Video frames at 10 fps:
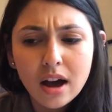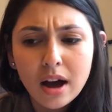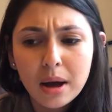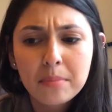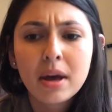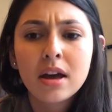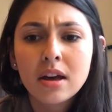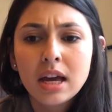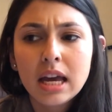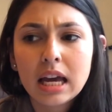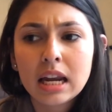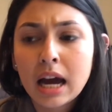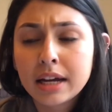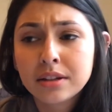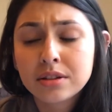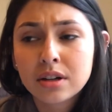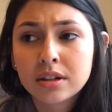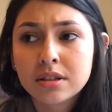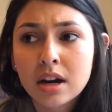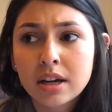And I didn't
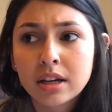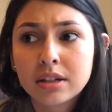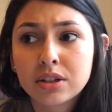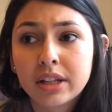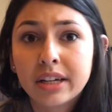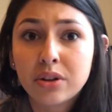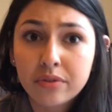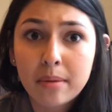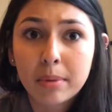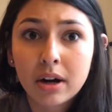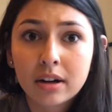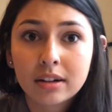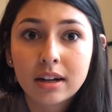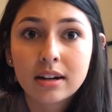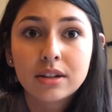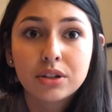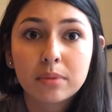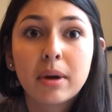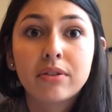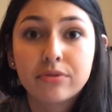start studying until like November, and I
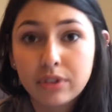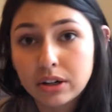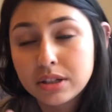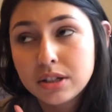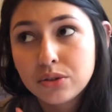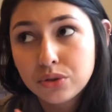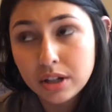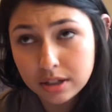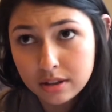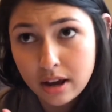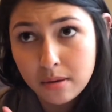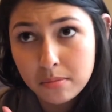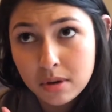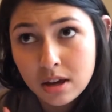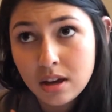took my first exam